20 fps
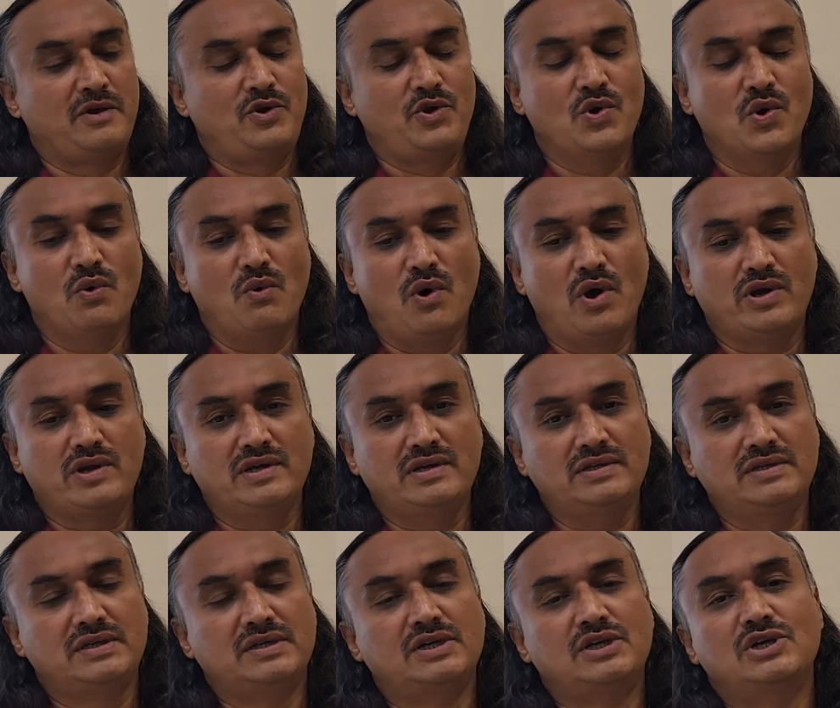No
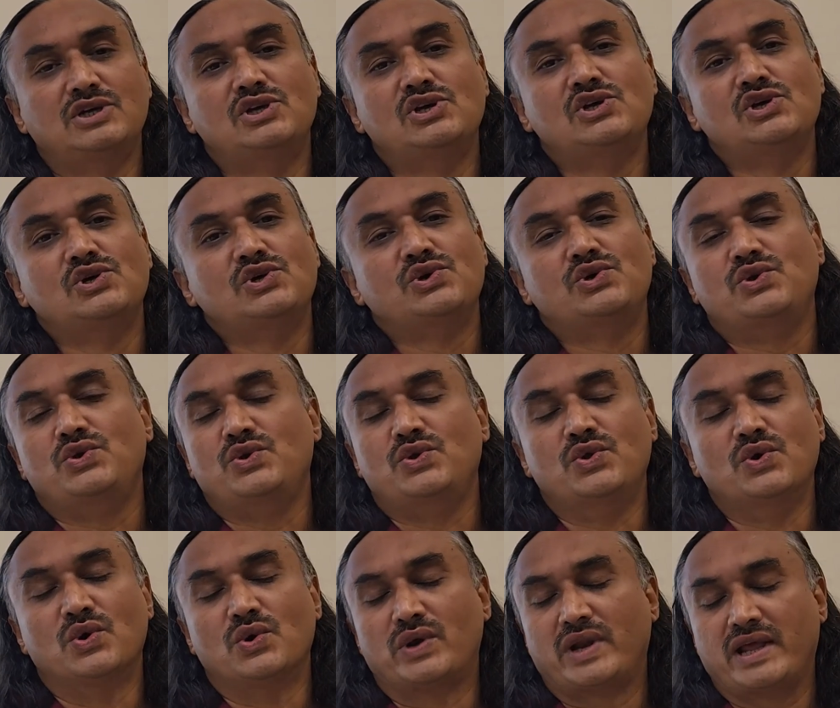water,
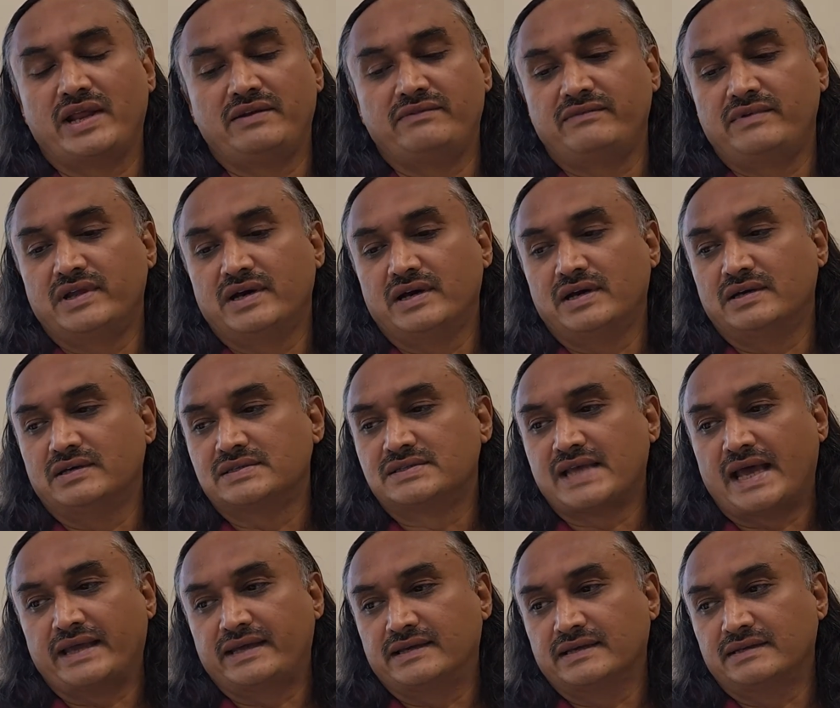no rain
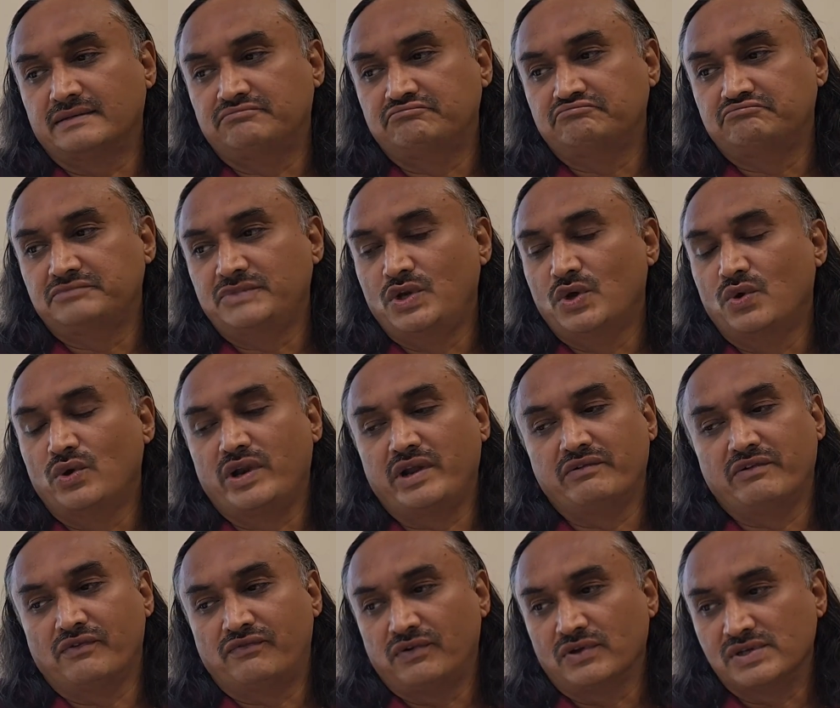cycle, no
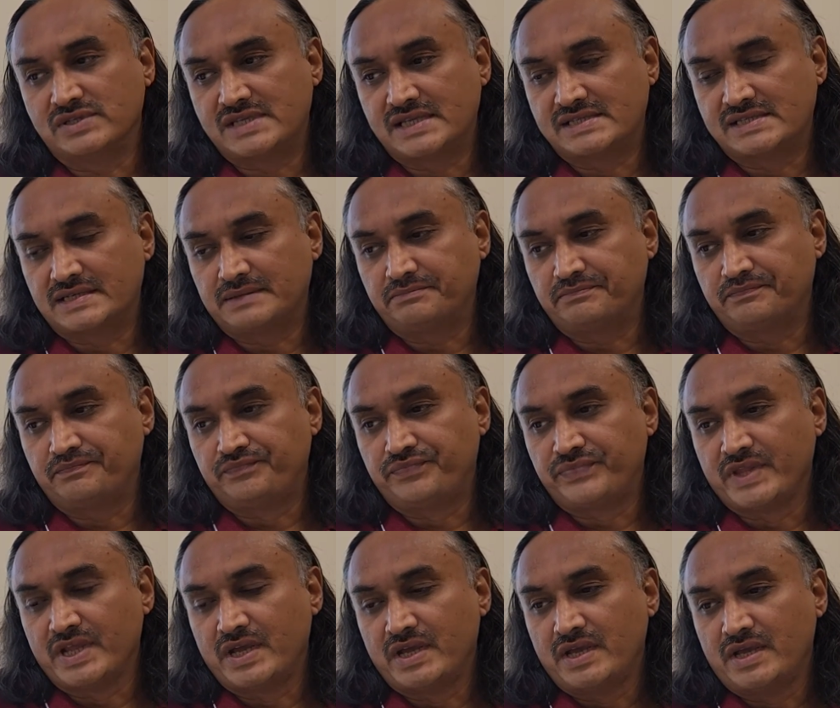river flow system.
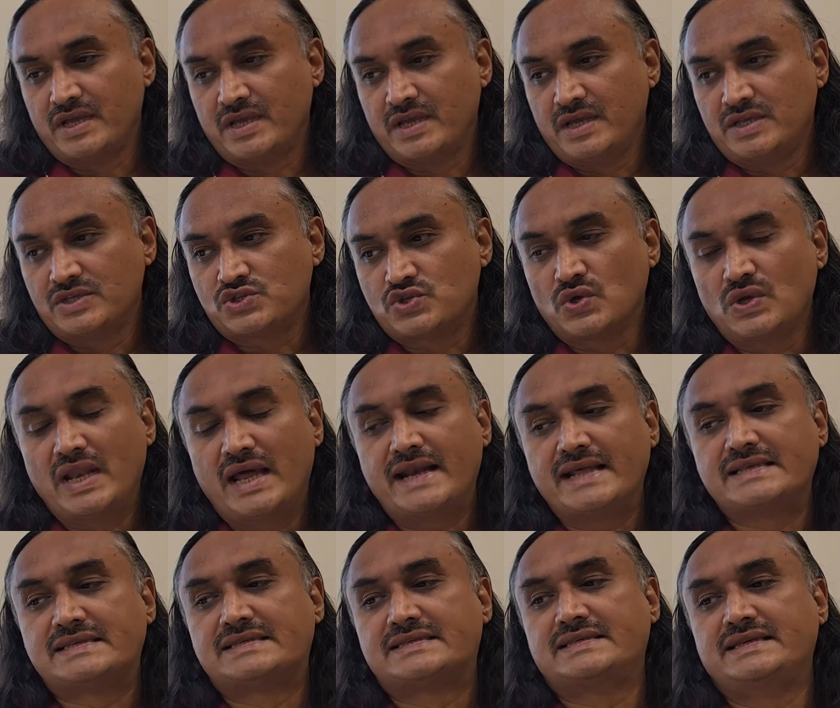So let
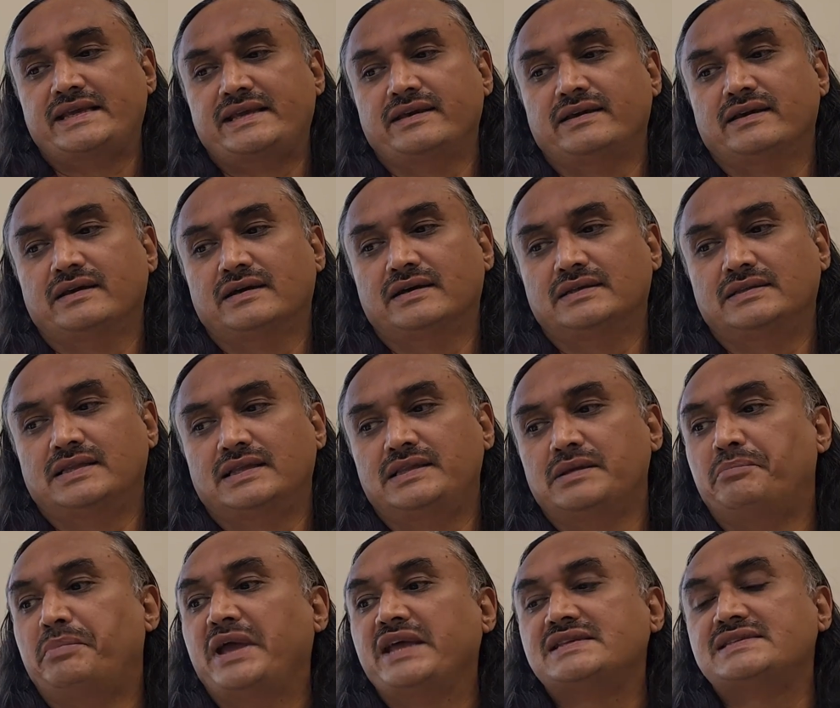us see.
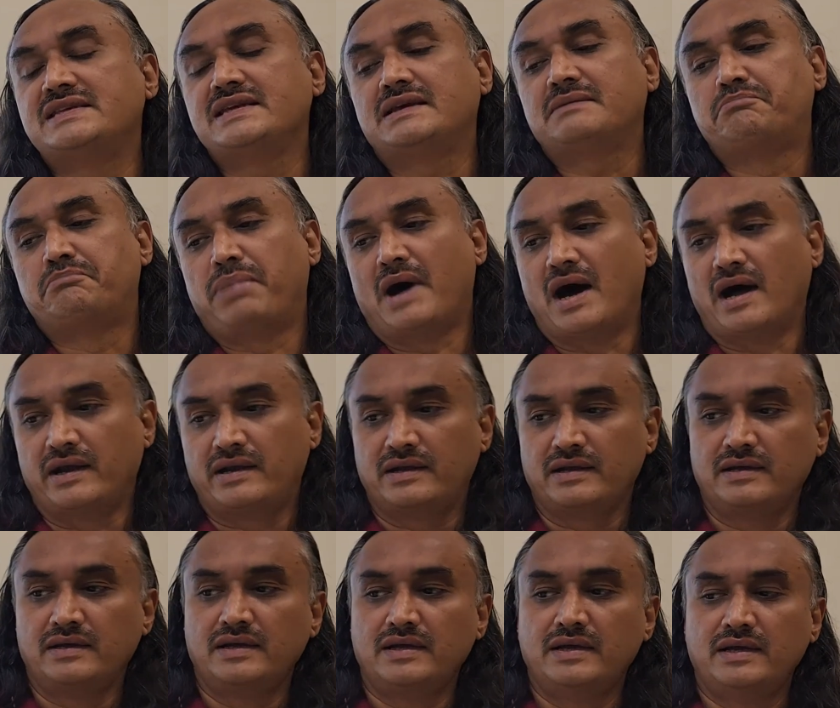The basic part
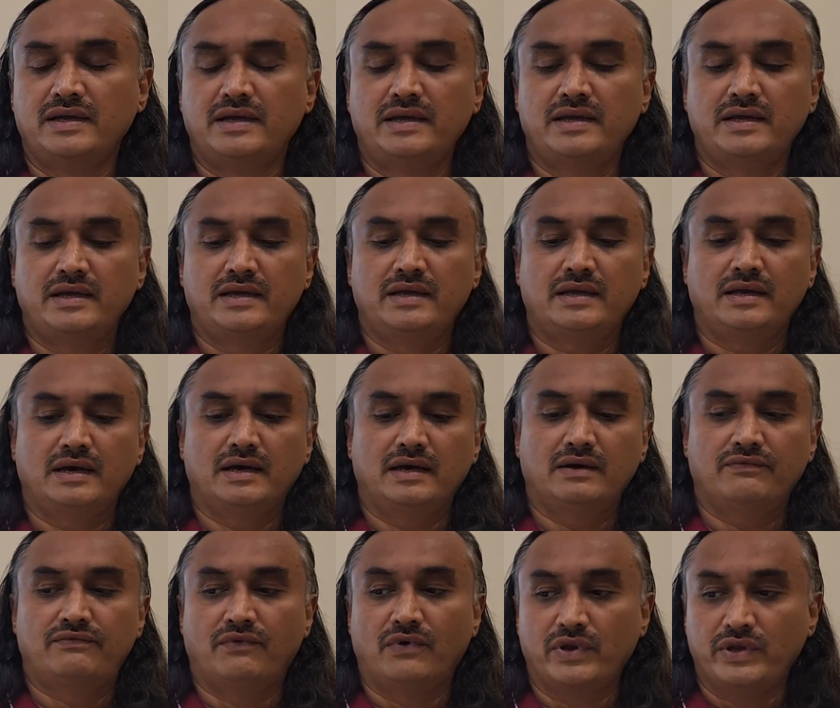
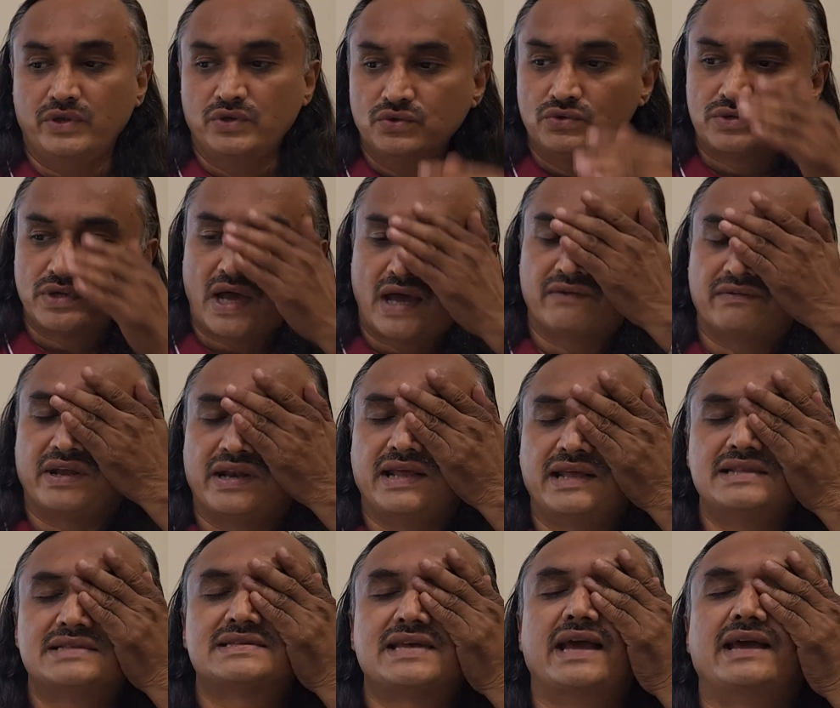for you to have a
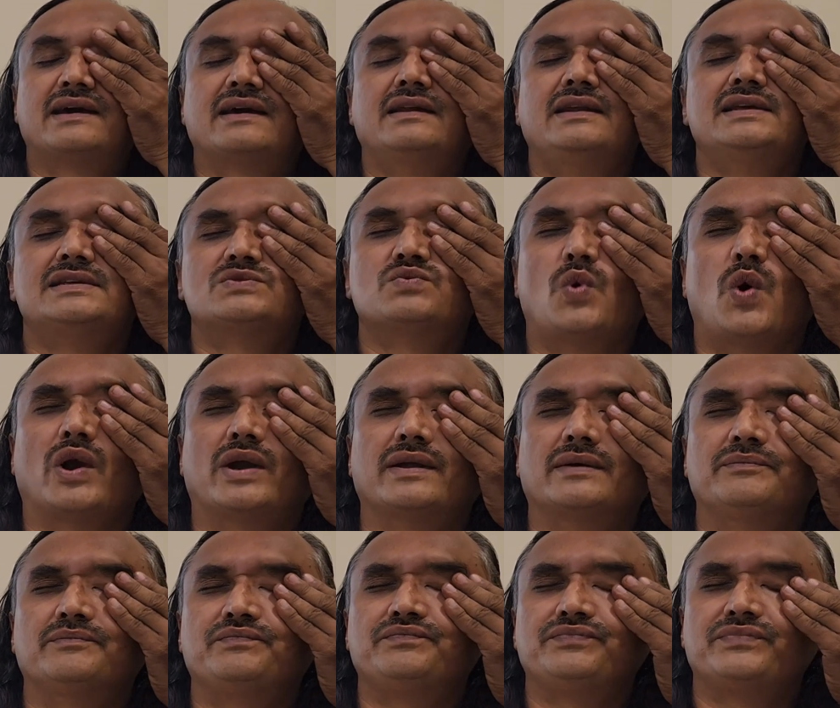rain cycle is water.